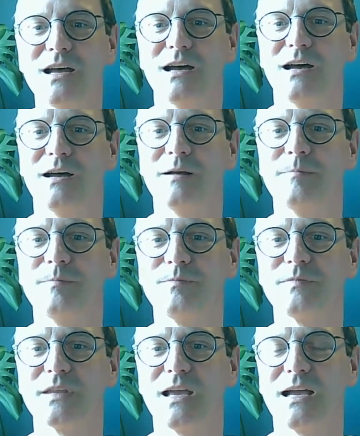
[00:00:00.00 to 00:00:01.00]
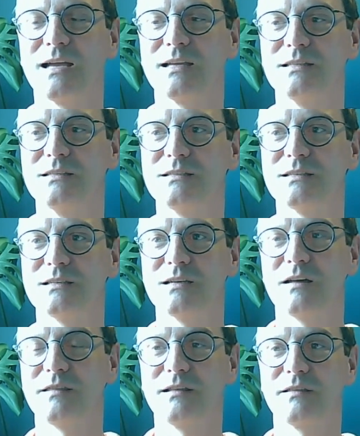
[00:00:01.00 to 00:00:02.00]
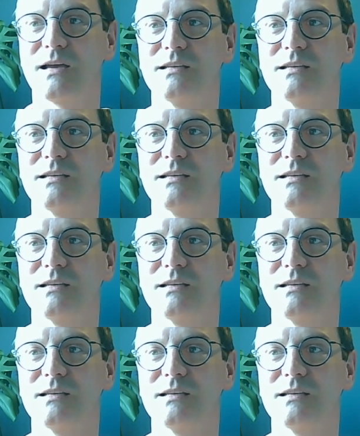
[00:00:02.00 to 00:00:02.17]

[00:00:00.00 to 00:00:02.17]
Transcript: And I think that